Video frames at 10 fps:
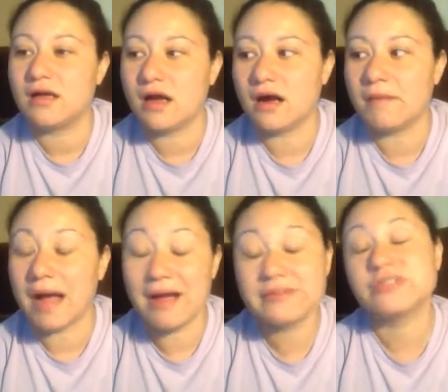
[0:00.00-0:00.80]
Um,
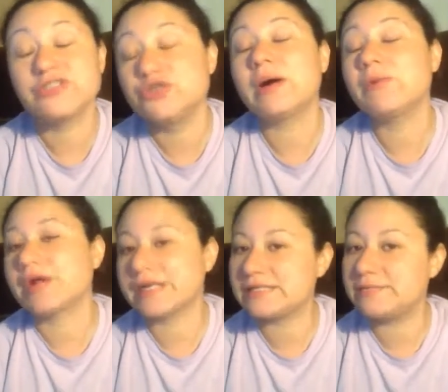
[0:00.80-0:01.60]
I always knew I
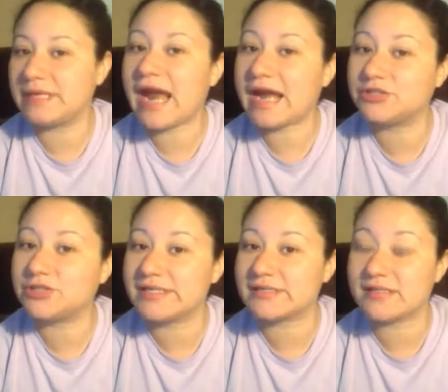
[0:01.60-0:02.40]
wanted to be an
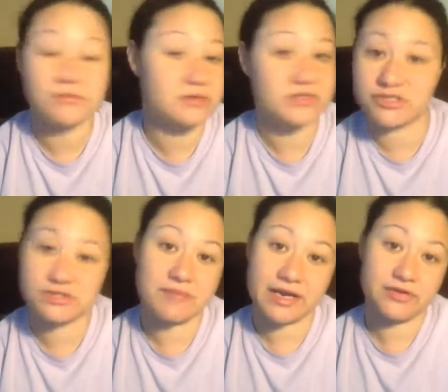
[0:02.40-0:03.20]
actress. That was
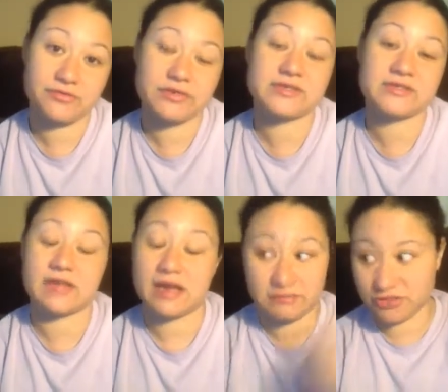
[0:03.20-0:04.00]
just my career. Just
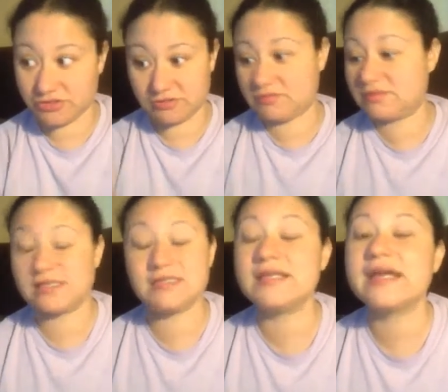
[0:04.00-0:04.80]
I just
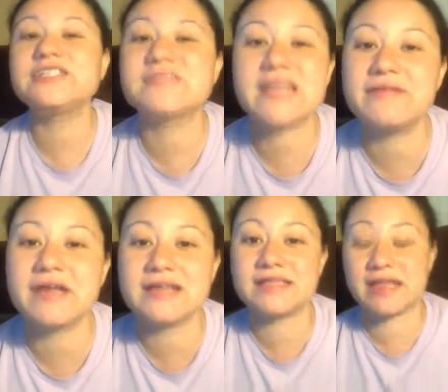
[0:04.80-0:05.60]
since the age of
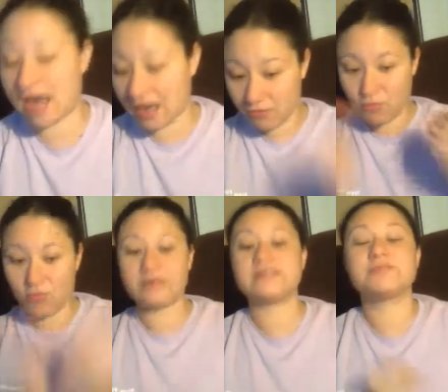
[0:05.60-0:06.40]
seven, I said I
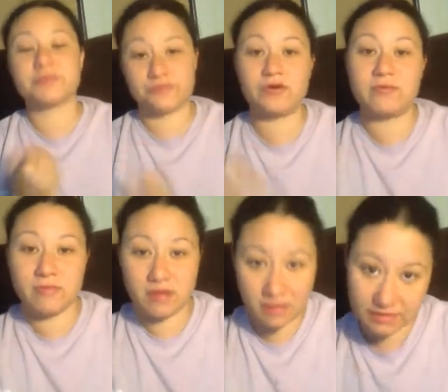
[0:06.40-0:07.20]
want to
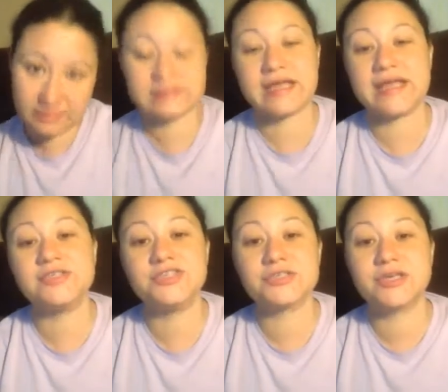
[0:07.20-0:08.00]
perform on the
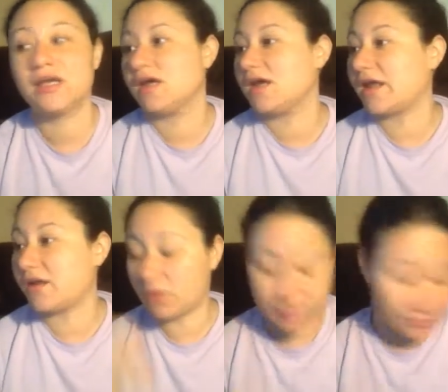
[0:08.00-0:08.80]
stage, and
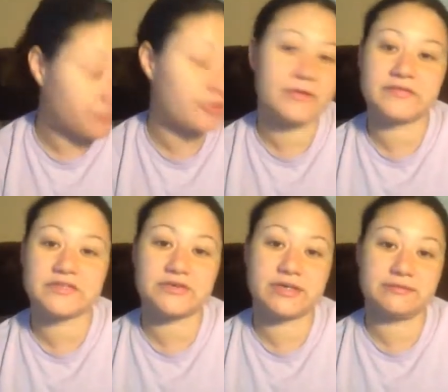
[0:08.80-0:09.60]
I want to perform on the
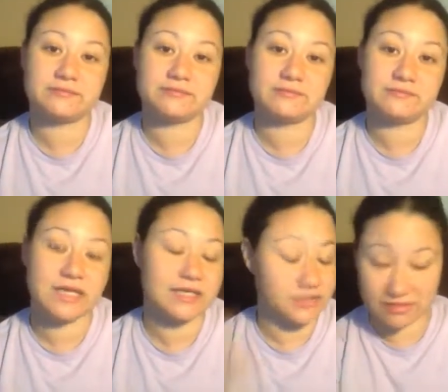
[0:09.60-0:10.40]
screen.
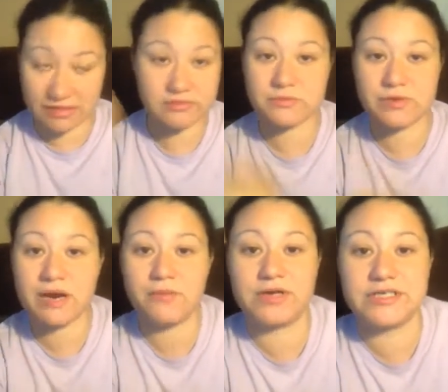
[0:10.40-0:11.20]
I just that was what
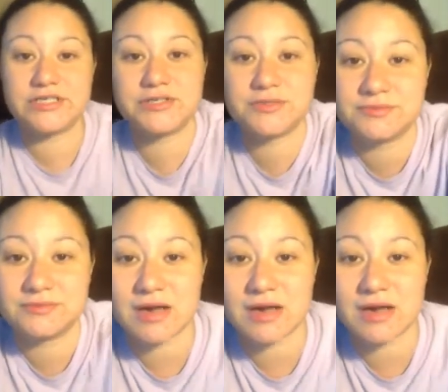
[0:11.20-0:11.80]
I wanted to do.